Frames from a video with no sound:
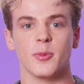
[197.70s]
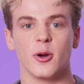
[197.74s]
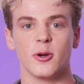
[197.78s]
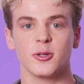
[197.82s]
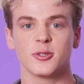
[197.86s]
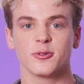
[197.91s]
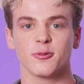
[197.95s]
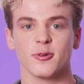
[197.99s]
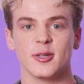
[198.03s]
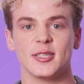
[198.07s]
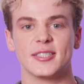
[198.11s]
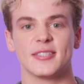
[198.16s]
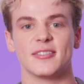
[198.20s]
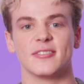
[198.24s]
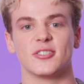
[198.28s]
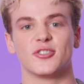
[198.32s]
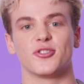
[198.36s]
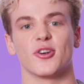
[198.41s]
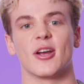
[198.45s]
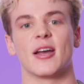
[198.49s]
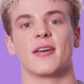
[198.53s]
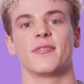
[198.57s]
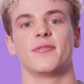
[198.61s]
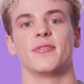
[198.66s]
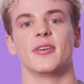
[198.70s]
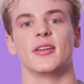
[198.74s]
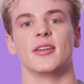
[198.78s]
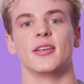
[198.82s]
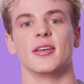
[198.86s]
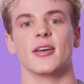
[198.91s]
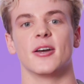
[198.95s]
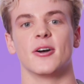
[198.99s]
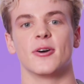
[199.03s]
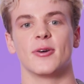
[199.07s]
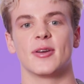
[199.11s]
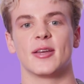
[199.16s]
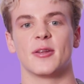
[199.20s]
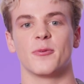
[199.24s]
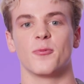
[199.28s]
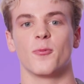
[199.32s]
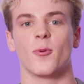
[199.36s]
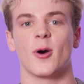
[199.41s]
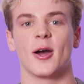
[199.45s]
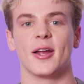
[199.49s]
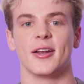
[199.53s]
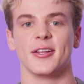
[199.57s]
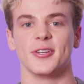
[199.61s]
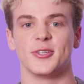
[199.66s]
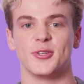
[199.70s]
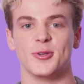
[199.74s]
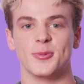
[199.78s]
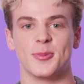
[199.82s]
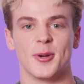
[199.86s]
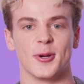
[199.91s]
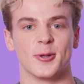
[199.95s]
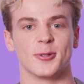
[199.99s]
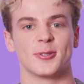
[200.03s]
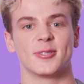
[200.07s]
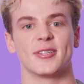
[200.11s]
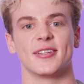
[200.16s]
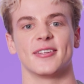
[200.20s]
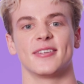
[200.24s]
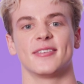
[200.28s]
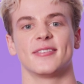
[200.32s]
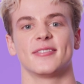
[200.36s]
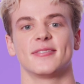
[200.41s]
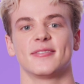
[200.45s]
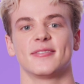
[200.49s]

most recent draft video and why didn't you post it?